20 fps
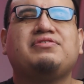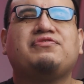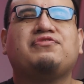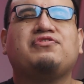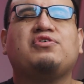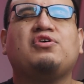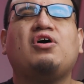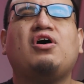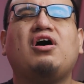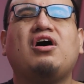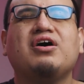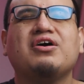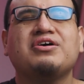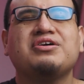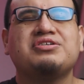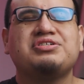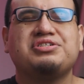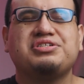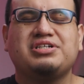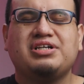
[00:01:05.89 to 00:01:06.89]
For
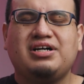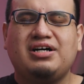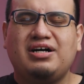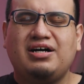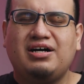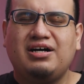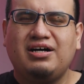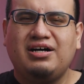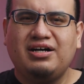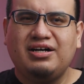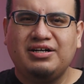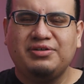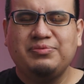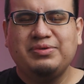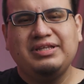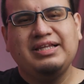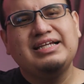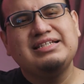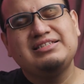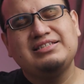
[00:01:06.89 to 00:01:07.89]
harsh,
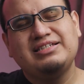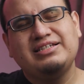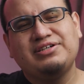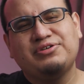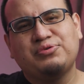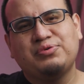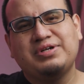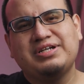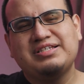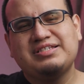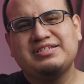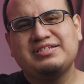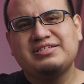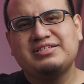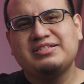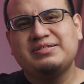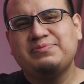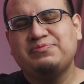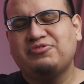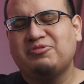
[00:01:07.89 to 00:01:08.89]
unrelenting
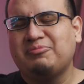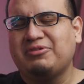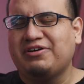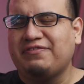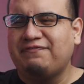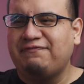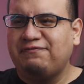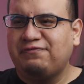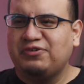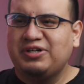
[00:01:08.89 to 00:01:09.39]
criticism from our